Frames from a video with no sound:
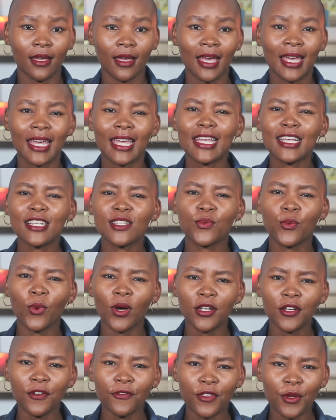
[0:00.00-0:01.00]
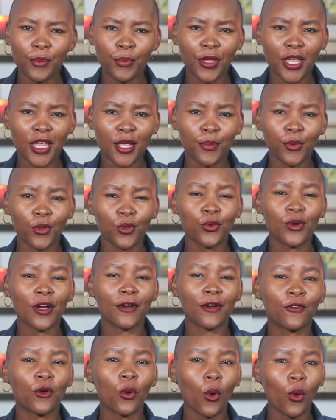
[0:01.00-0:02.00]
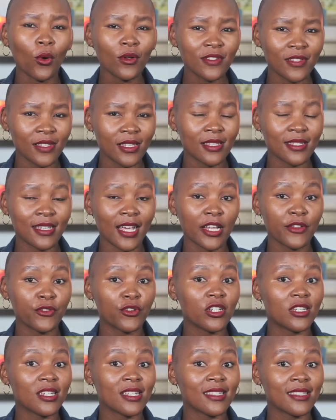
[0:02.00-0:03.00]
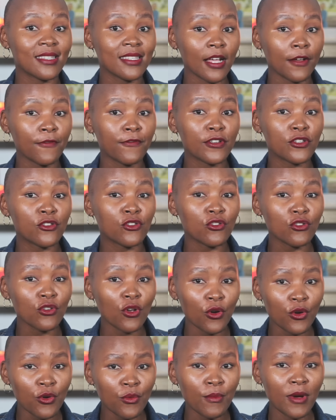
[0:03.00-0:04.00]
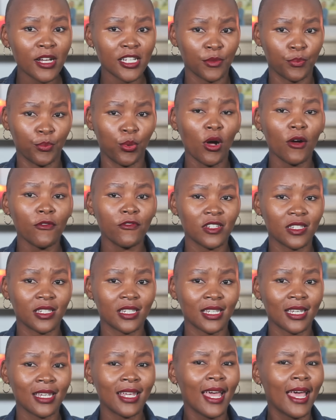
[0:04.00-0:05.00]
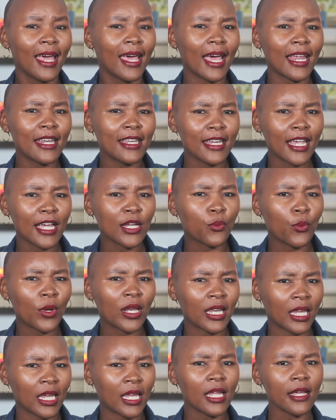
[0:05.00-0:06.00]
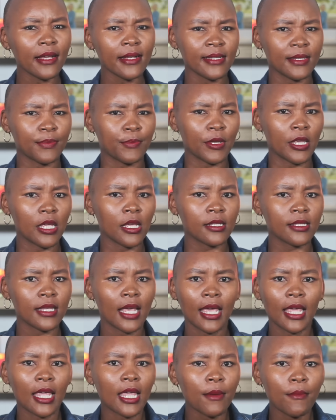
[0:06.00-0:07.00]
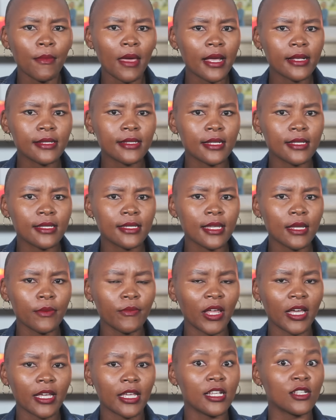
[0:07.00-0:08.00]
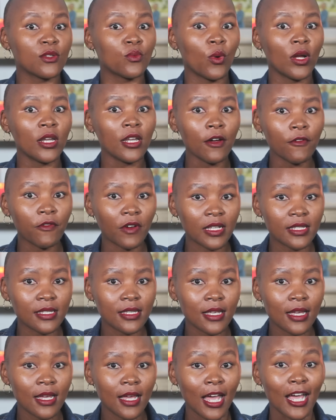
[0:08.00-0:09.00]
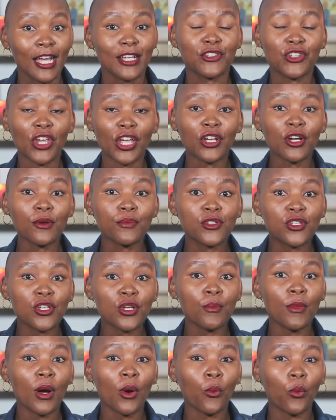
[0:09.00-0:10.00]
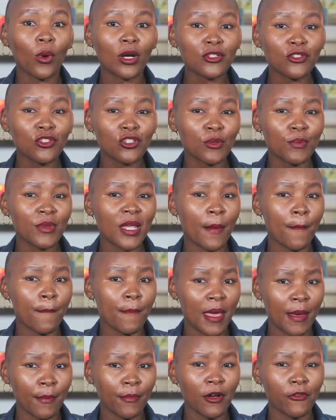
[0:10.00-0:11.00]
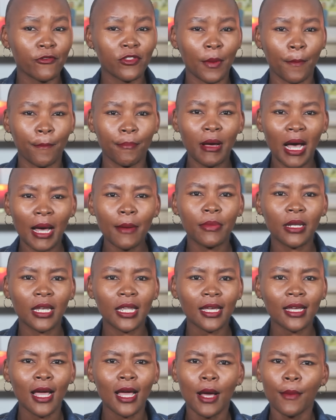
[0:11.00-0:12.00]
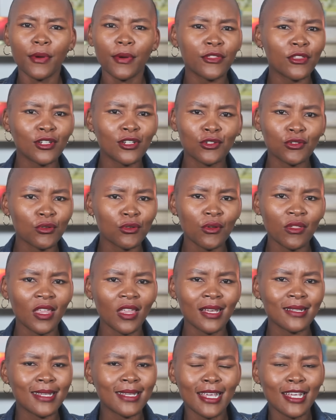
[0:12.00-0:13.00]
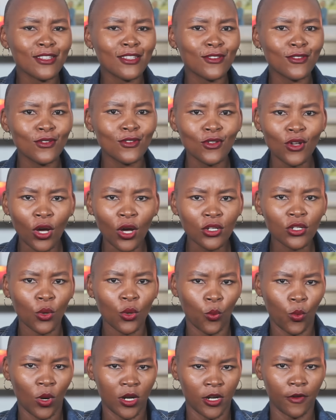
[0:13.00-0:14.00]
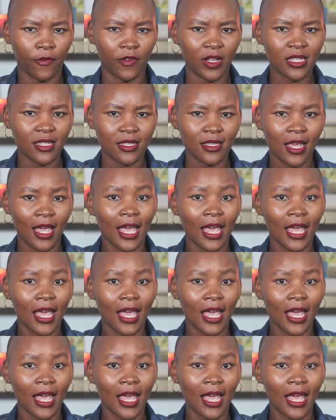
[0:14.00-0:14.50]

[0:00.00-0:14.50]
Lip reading: He's one of the people who caused this country to suffer so much poverty, and yet when he speaks, he makes it seem like he's one of us. Jacob Zuma wants to be a member of the public, but the truth is he's not one of us.